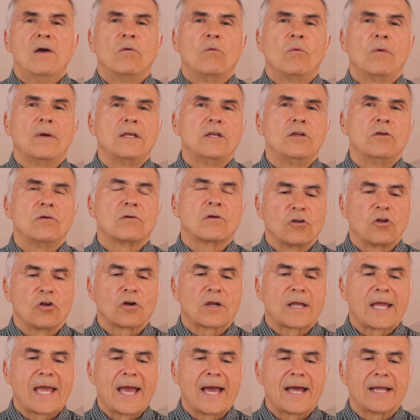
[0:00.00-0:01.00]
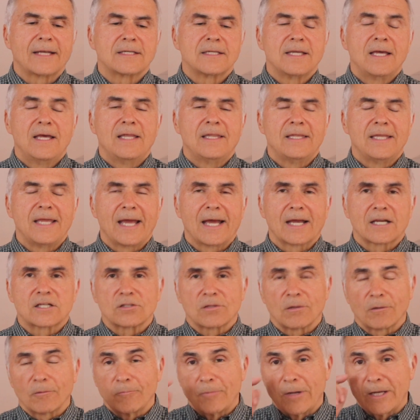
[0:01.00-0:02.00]
When you look at the
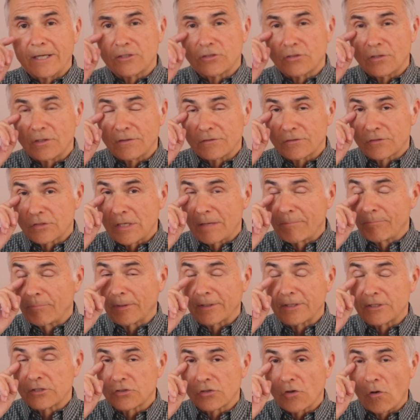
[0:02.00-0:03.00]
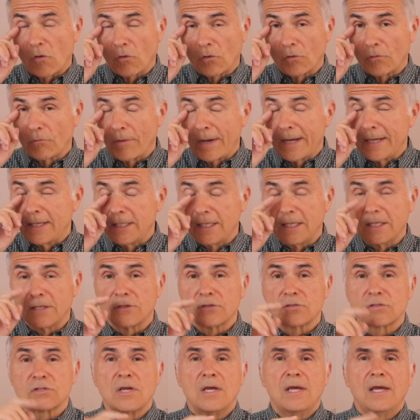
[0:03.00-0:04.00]
explanation of simply solar
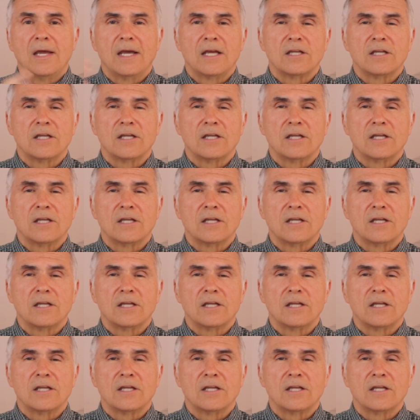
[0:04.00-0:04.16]
radiance